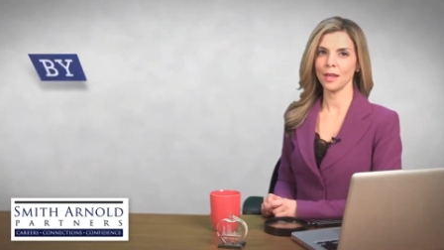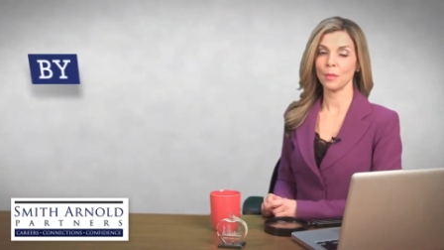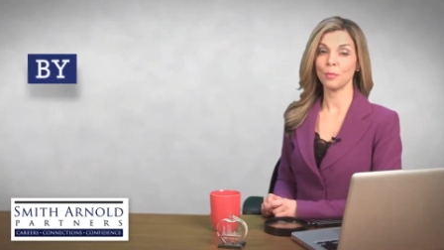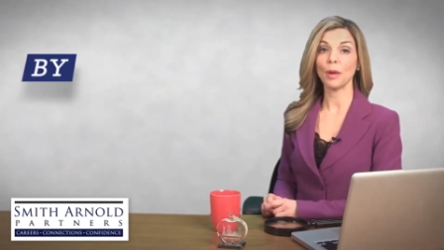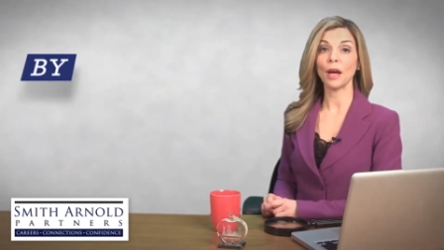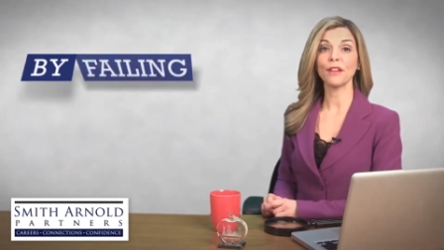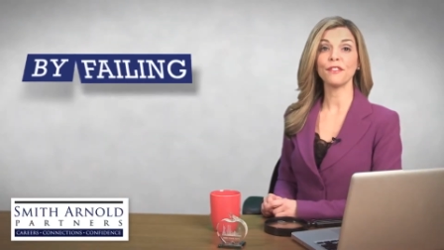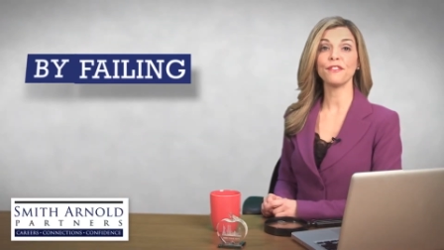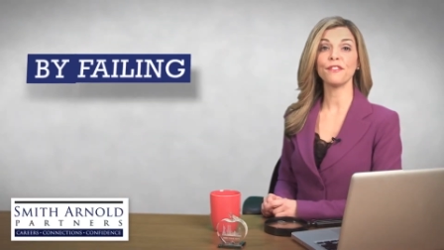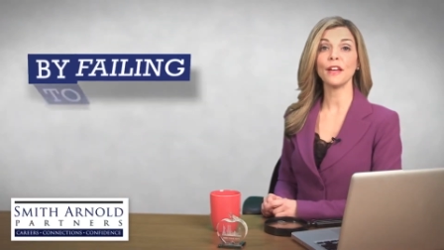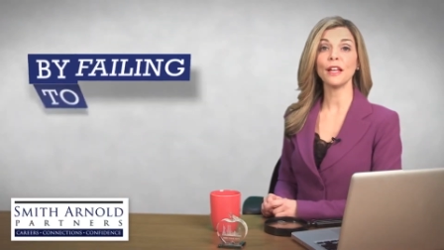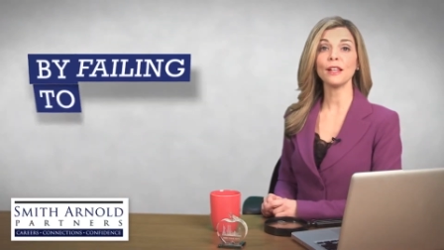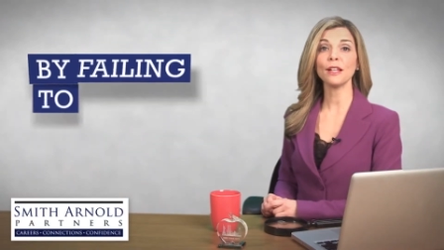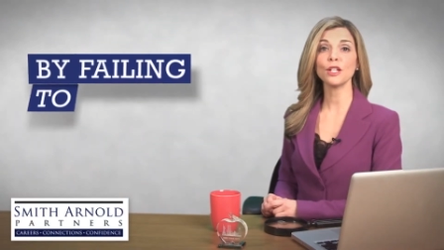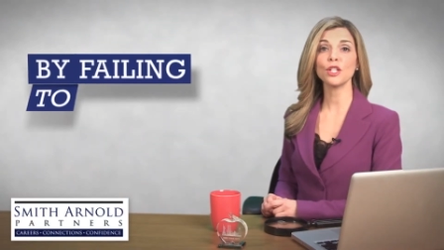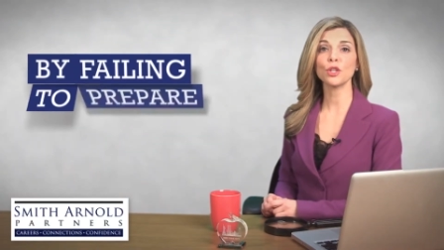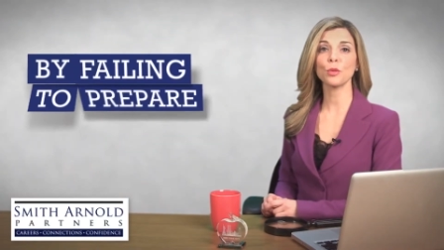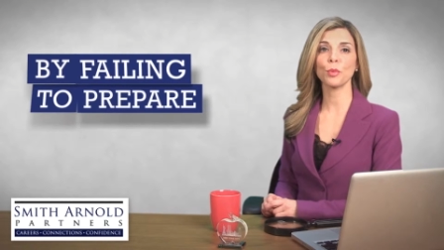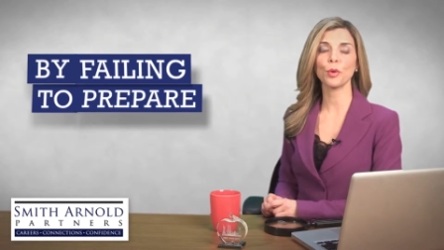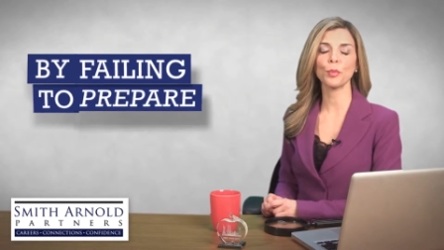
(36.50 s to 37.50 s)
By failing
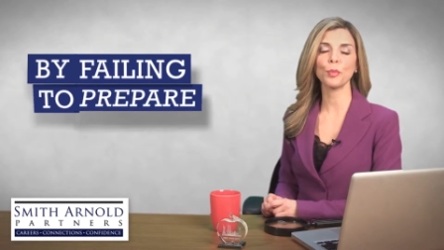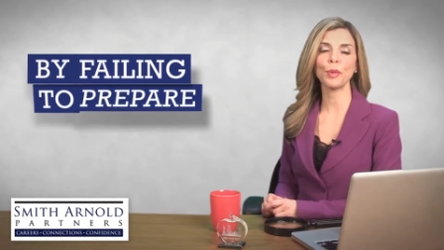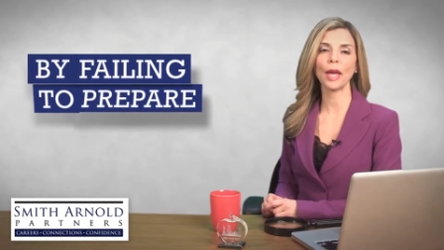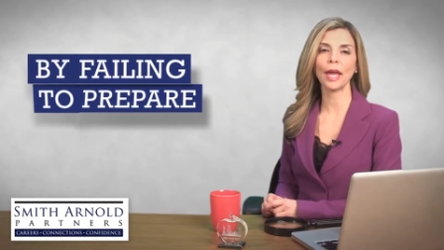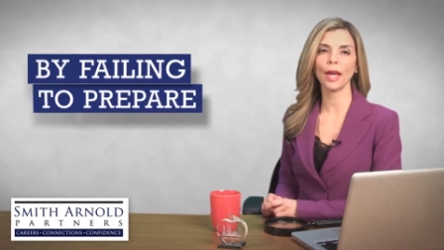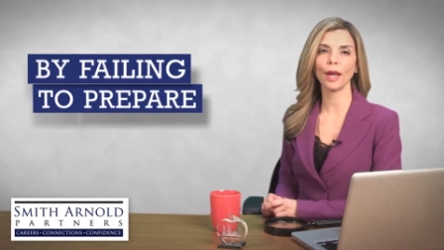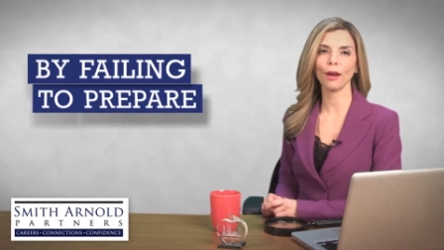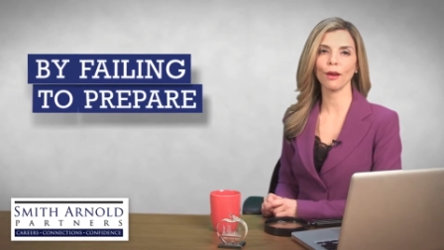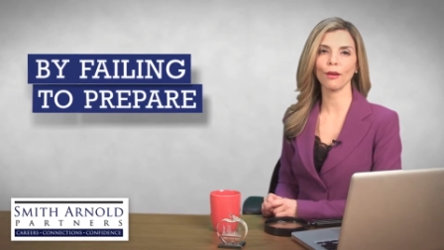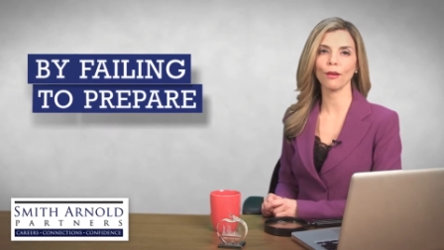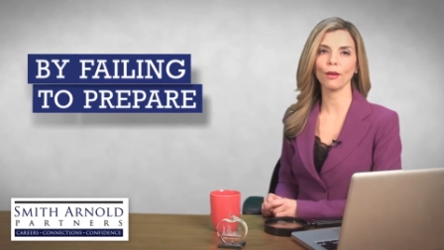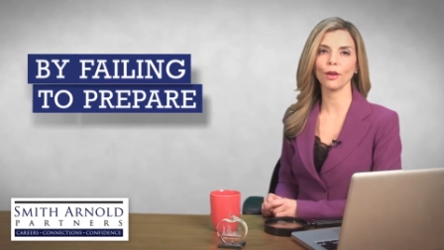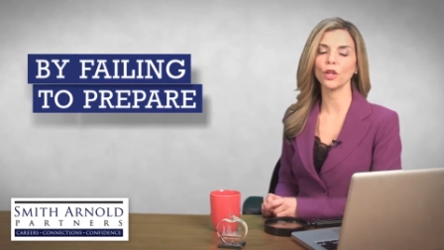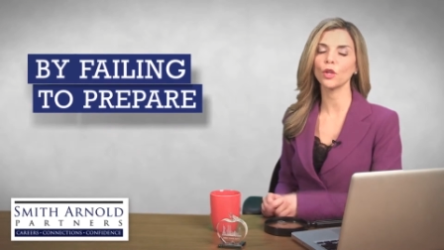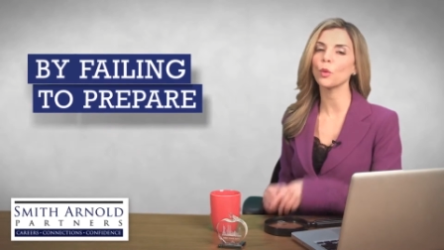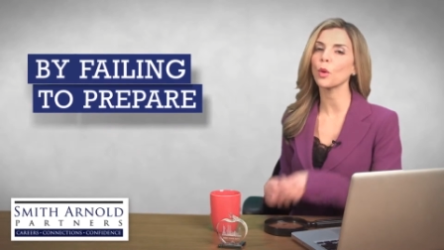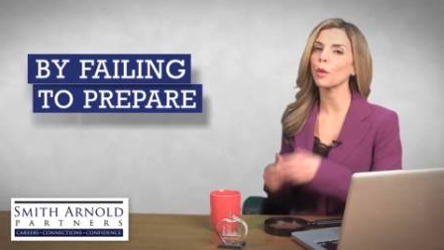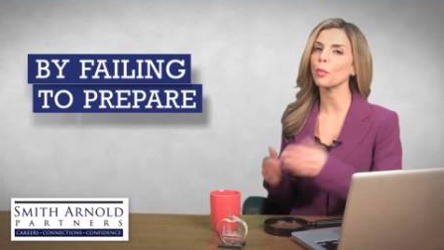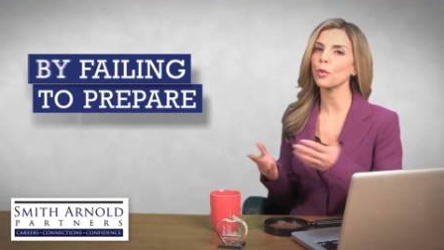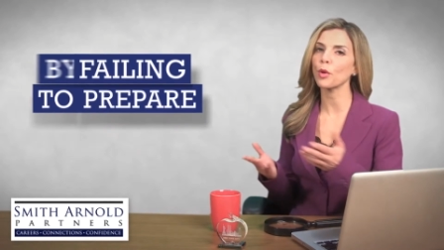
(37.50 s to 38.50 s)
to prepare, you
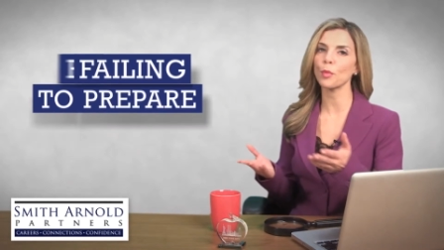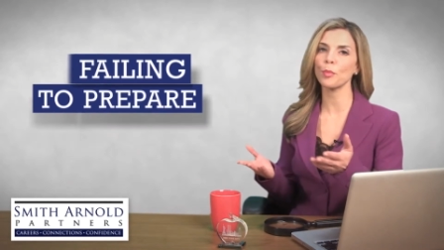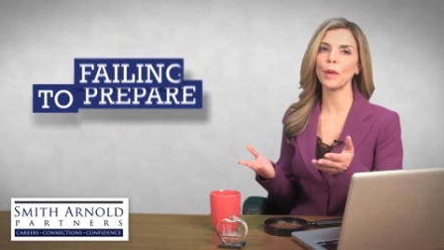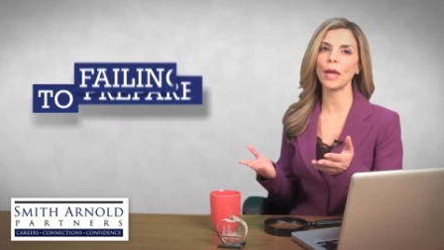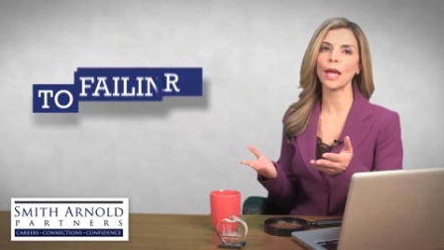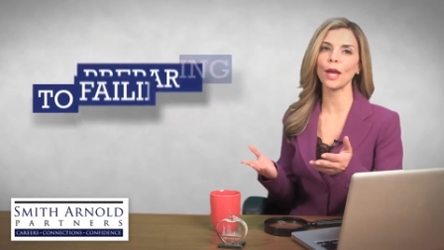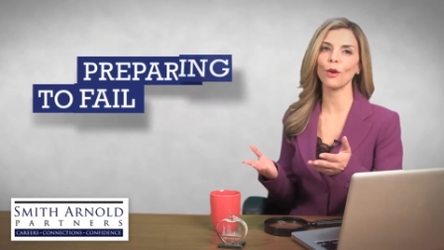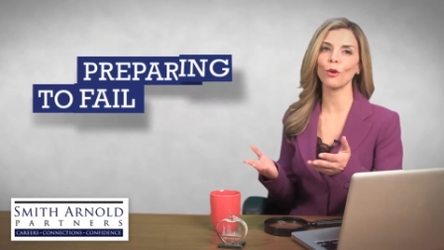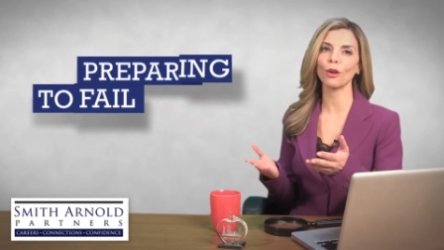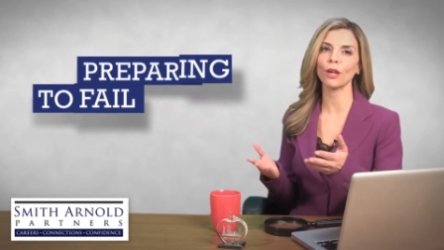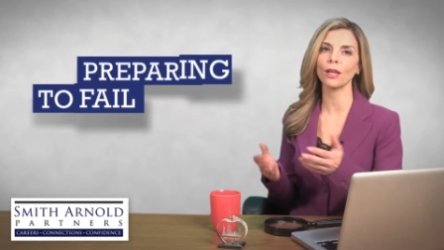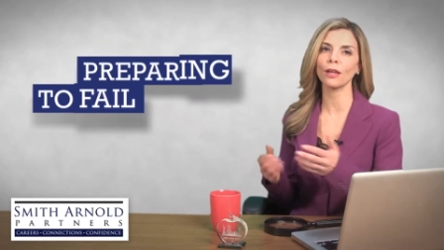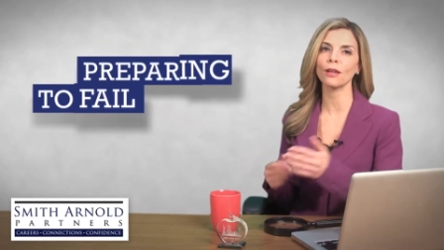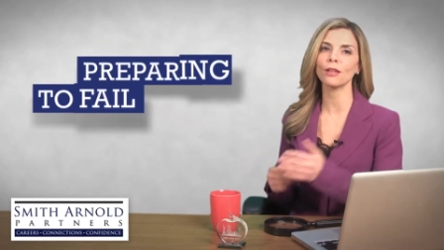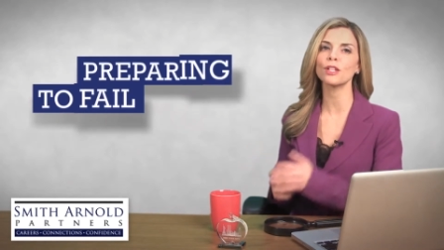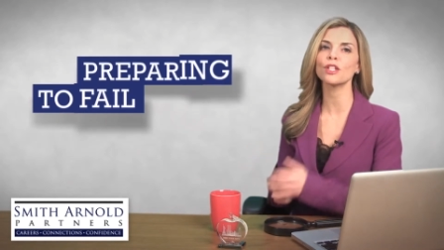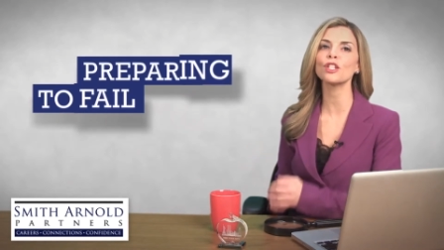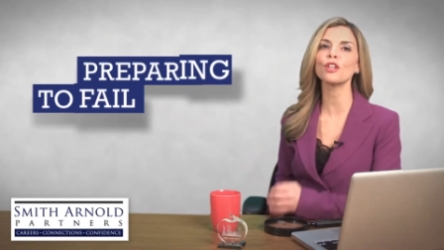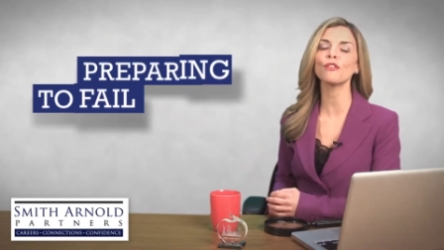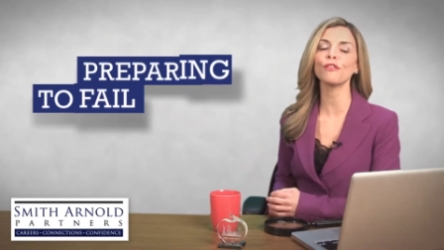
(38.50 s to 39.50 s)
are preparing
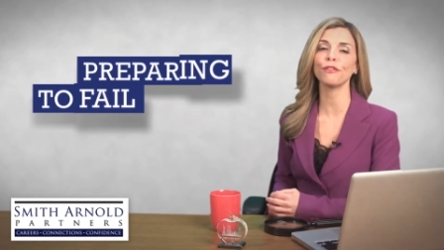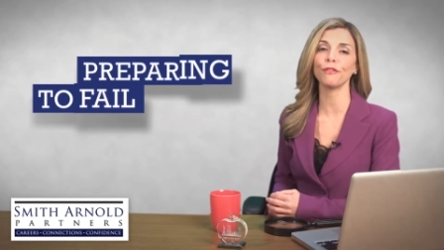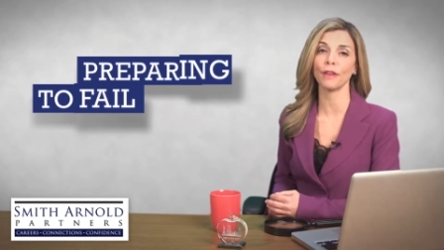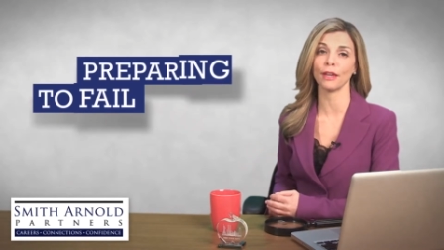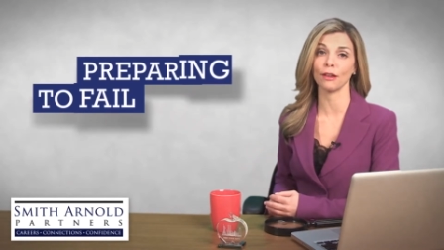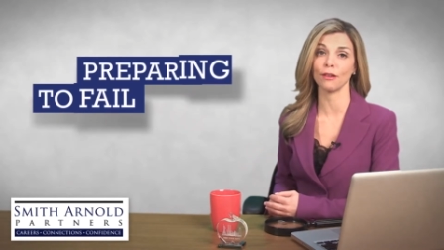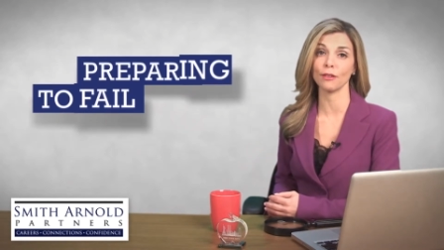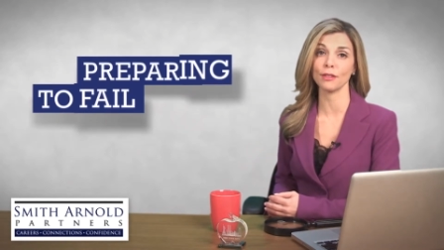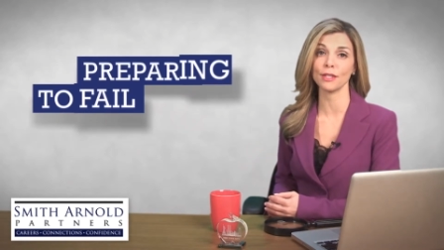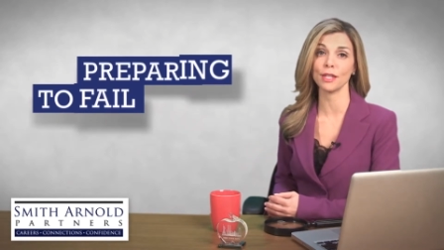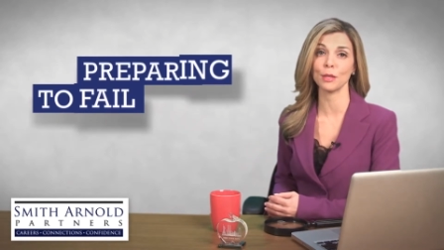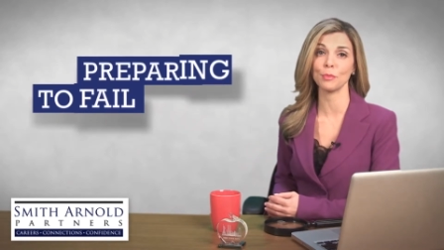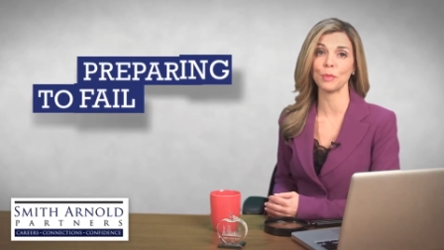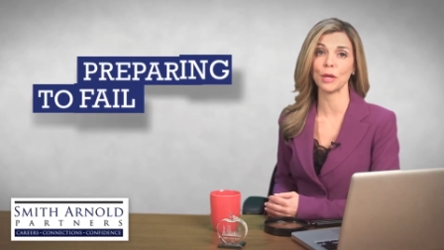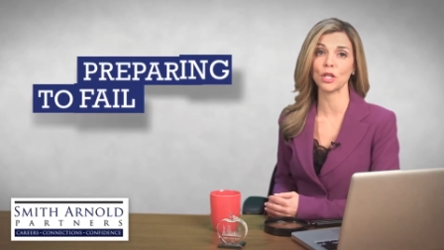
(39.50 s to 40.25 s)
to fail, said